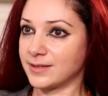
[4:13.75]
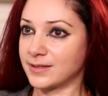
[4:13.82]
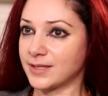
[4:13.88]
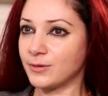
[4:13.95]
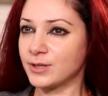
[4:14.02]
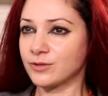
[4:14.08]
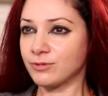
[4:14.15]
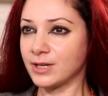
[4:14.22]

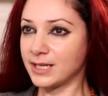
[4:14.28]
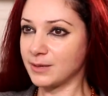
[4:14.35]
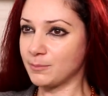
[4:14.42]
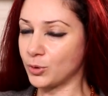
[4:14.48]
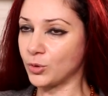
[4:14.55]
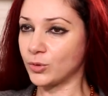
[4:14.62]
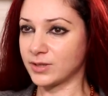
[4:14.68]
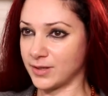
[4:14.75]
So it's really
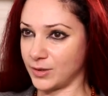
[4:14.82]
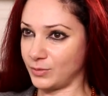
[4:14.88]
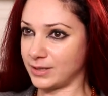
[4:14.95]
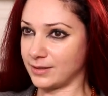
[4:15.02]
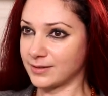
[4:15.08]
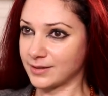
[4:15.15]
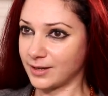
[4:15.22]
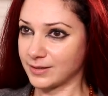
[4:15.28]
important that we
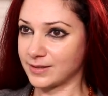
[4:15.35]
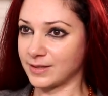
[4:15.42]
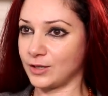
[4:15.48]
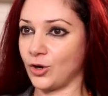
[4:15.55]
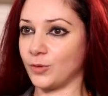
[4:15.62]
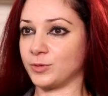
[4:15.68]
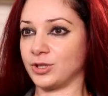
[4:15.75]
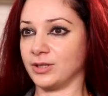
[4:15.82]
discuss
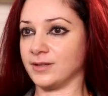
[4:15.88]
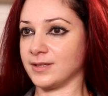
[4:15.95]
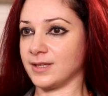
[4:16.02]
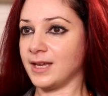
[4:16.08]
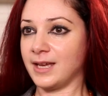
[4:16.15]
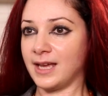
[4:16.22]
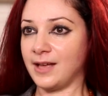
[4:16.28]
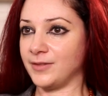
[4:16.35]
the options
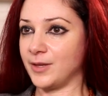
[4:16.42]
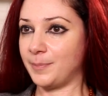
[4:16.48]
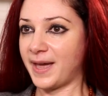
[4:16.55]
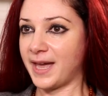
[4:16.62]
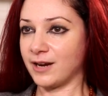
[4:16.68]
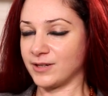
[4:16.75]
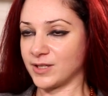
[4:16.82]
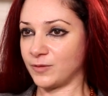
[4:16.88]
and that
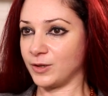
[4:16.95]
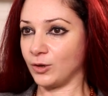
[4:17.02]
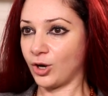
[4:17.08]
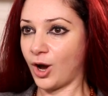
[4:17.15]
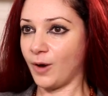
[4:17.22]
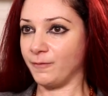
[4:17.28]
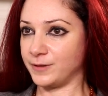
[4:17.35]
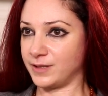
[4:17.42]
parents feel
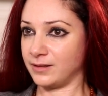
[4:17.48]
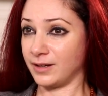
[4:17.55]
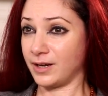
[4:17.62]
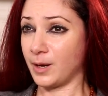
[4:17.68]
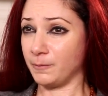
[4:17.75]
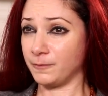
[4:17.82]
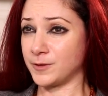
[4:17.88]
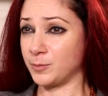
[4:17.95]
confident and
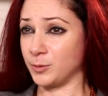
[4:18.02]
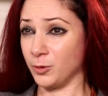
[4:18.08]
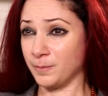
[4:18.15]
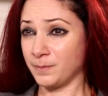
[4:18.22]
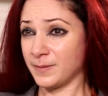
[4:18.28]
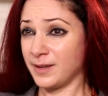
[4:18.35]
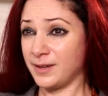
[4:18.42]
comfortable.